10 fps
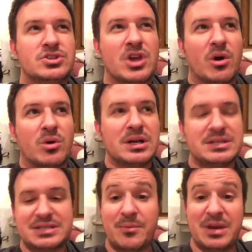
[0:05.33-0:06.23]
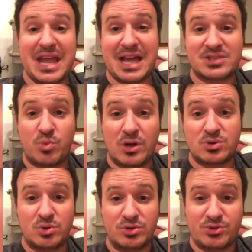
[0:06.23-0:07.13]
So somebody asked, what
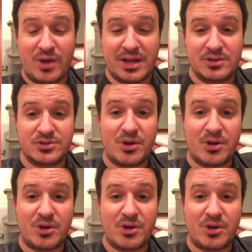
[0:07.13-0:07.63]
tools do I use?